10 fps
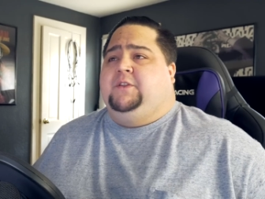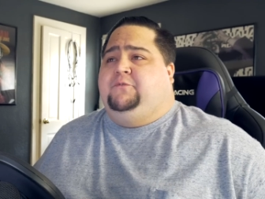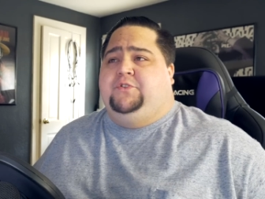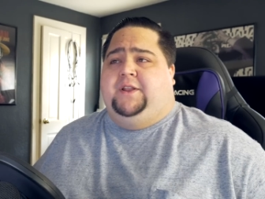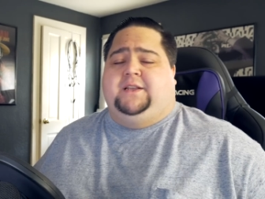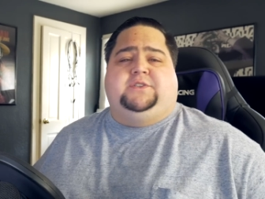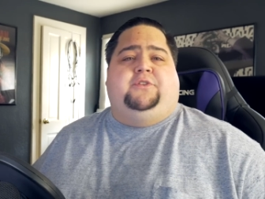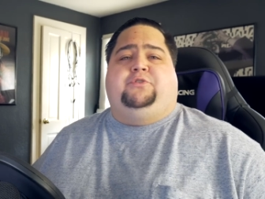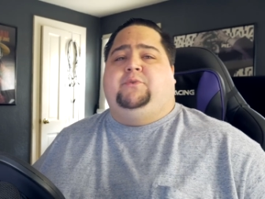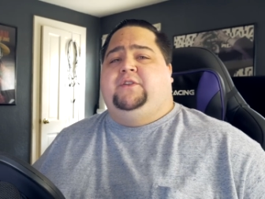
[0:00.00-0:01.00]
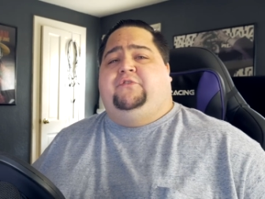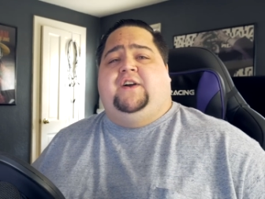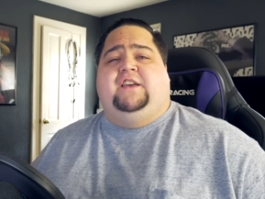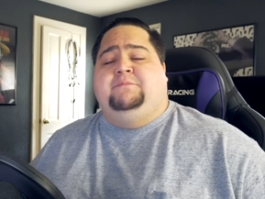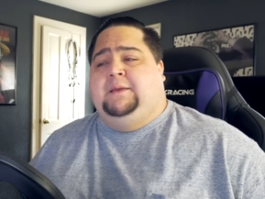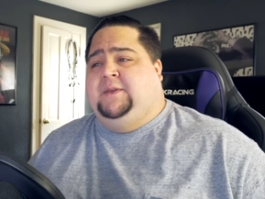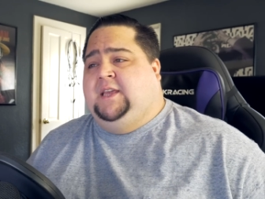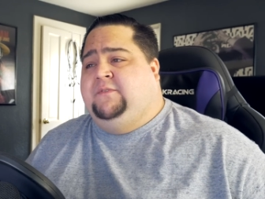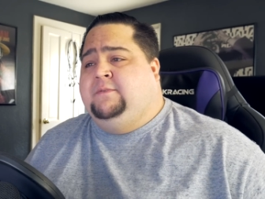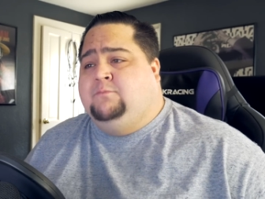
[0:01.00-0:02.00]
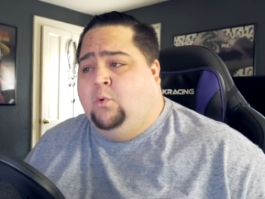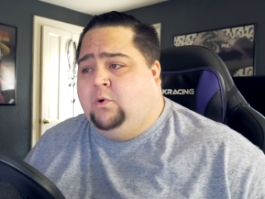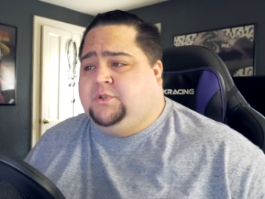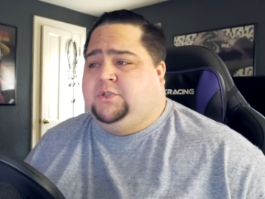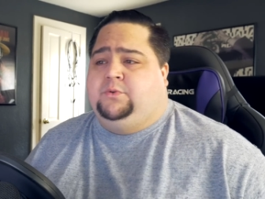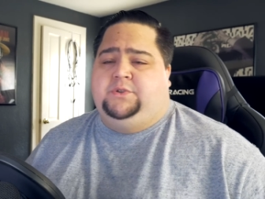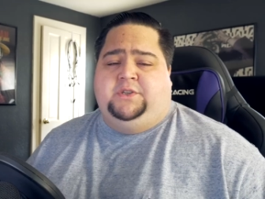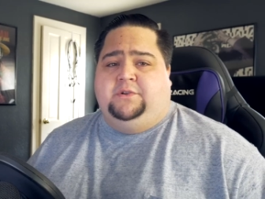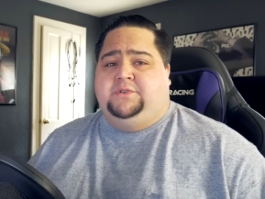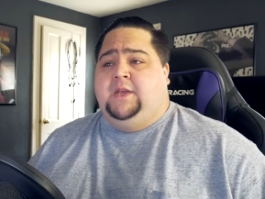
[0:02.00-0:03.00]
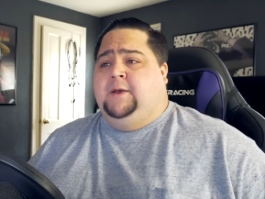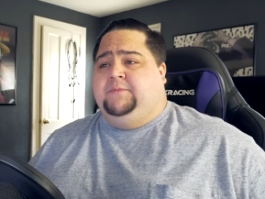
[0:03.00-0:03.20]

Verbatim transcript: for the next three to five, maybe even more so years.